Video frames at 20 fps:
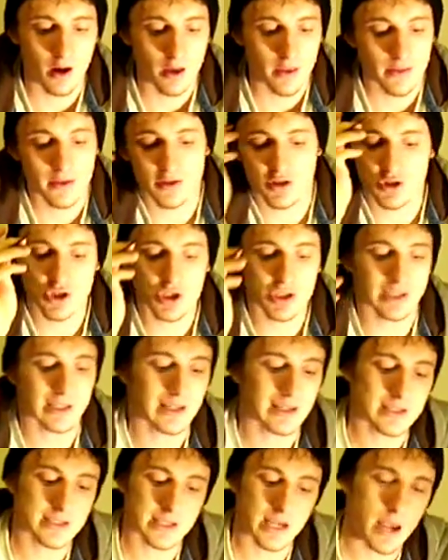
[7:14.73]
This is just an
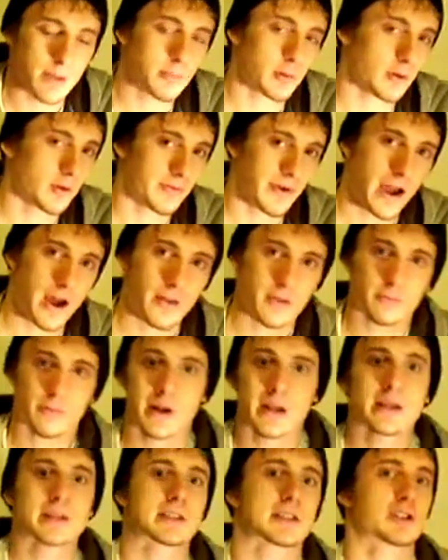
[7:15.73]
example of how the
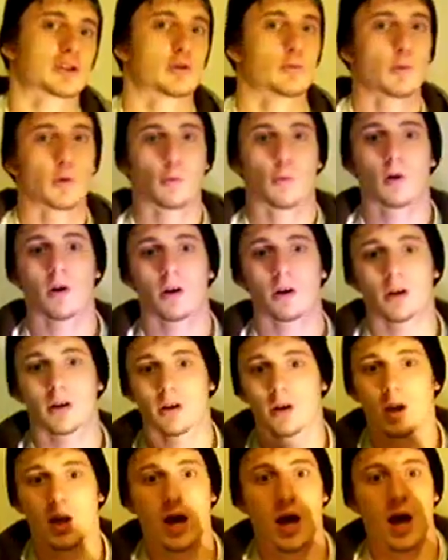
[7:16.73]
rating system will work.
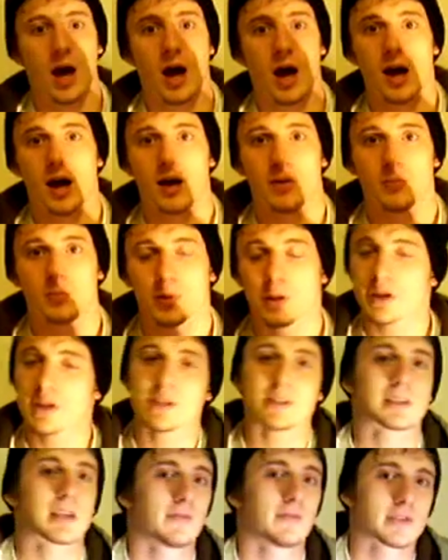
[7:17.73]

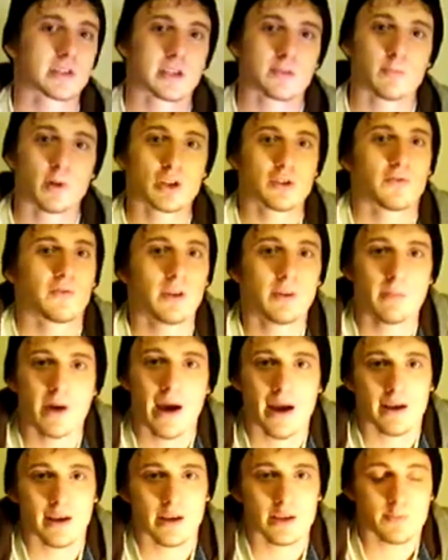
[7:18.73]
Please give us as much
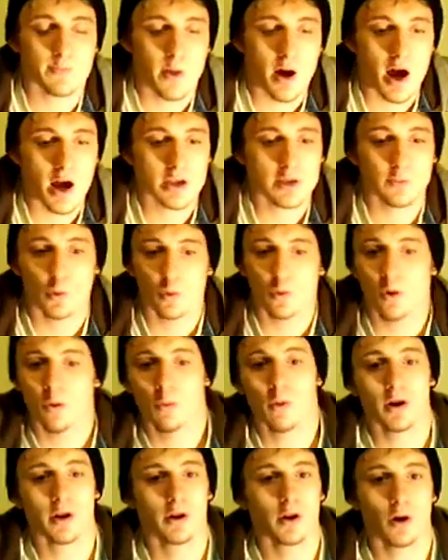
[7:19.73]
feedback as possible. I
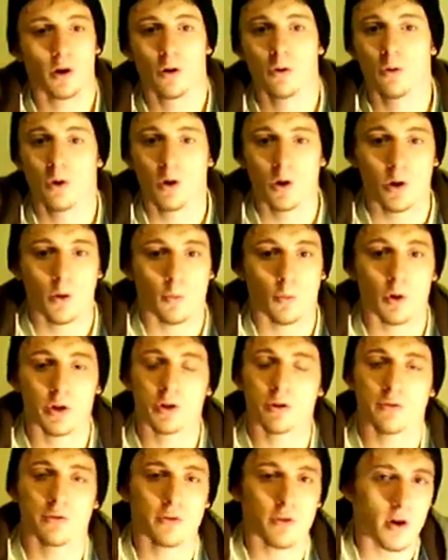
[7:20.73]
want to know what
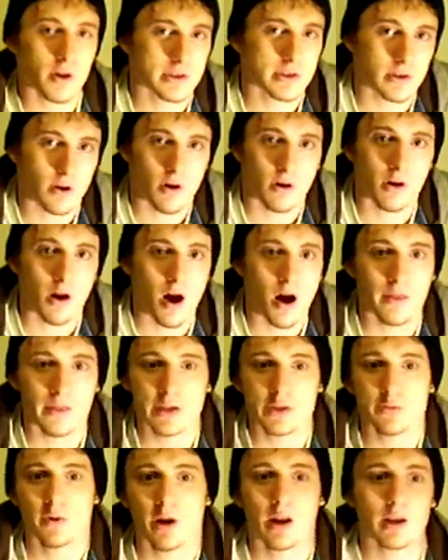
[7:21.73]
your thoughts are on
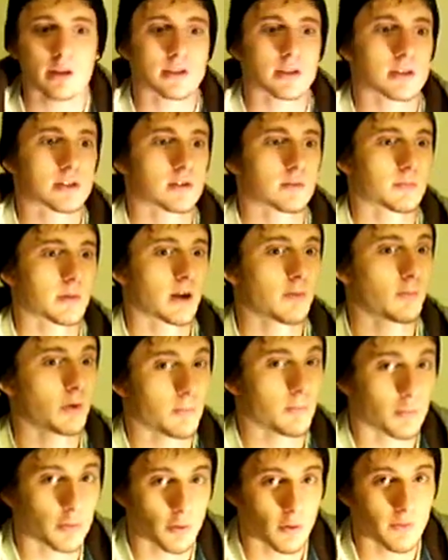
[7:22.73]
this rating system. Can we
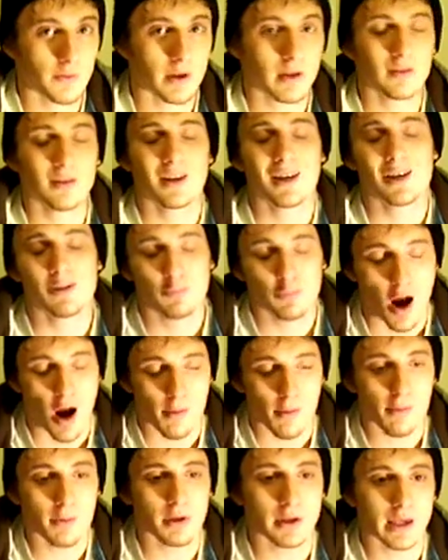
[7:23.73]
improve it?
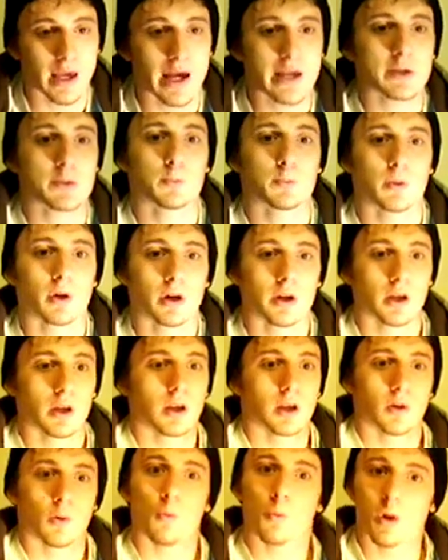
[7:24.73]
Probably yes, but
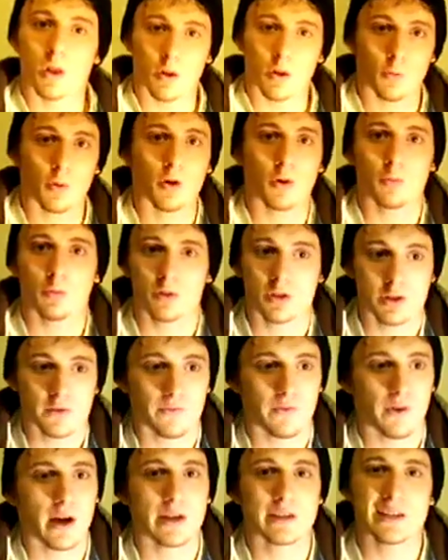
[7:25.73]
will it work? Will it
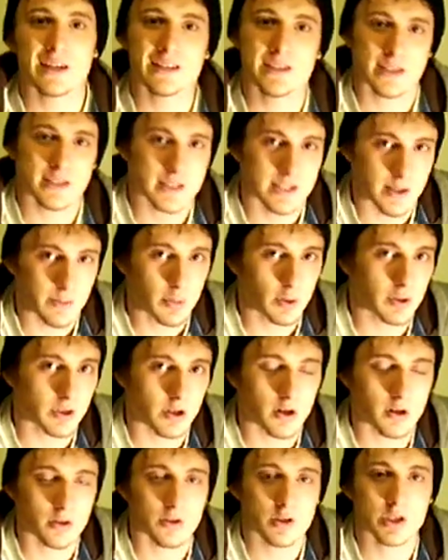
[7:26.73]
suffice? Is it simple
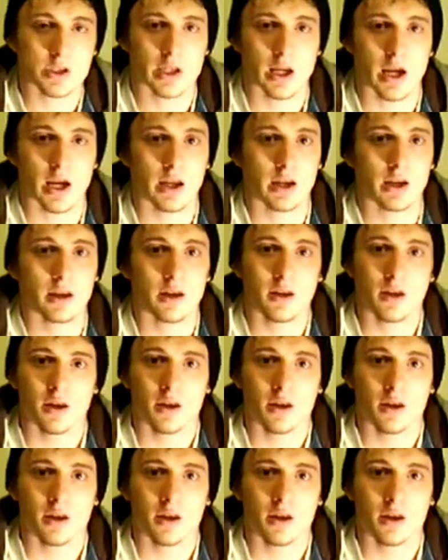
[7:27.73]
to understand?